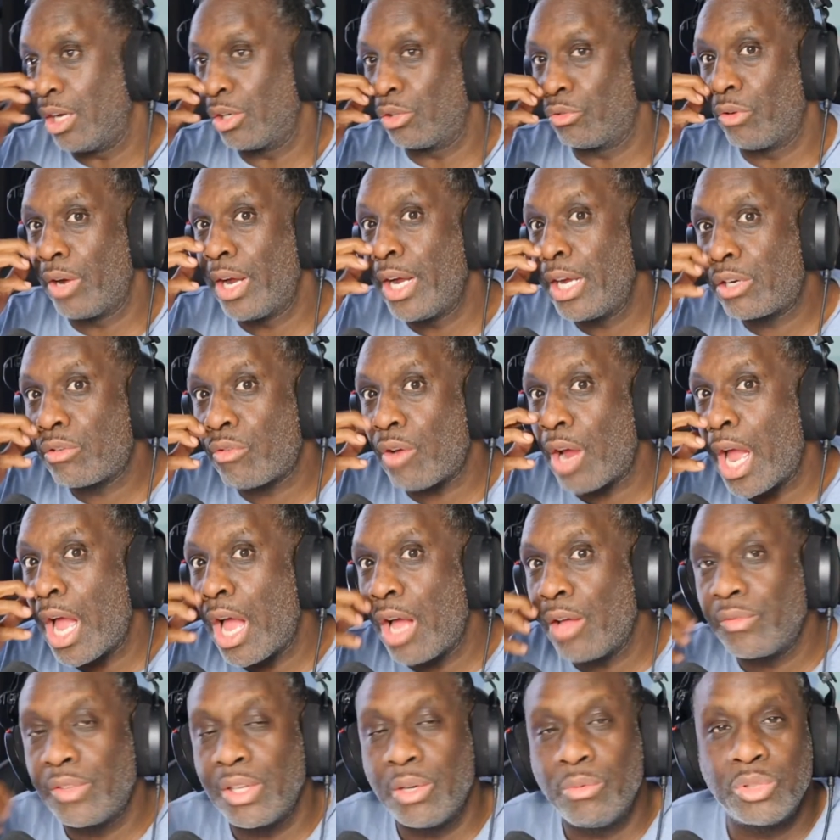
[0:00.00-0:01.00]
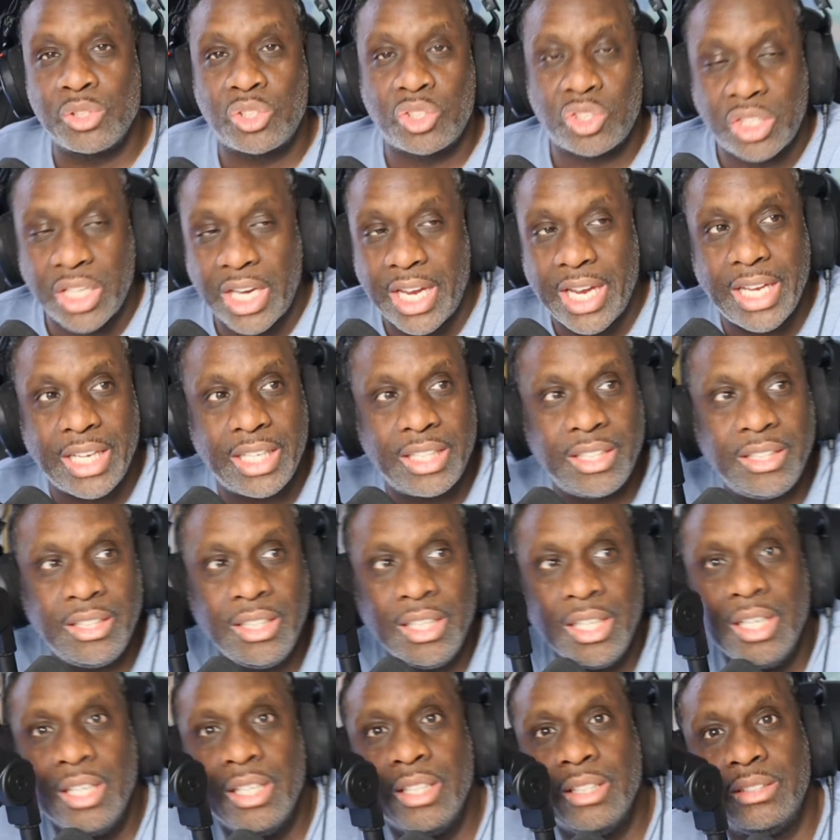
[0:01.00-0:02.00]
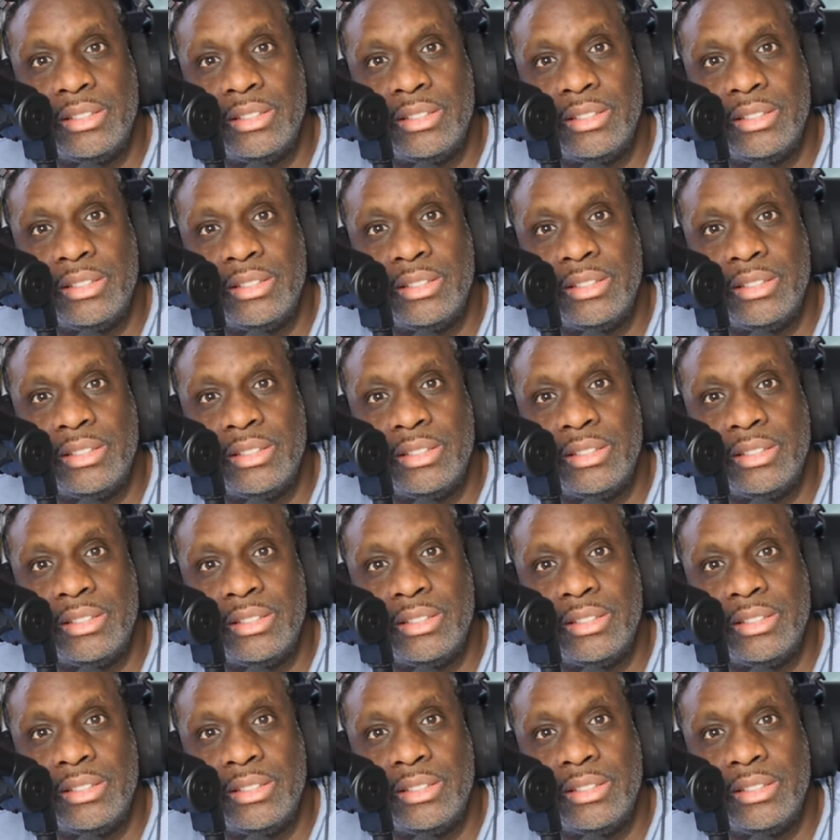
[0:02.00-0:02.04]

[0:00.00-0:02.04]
a great crowd that was chanting,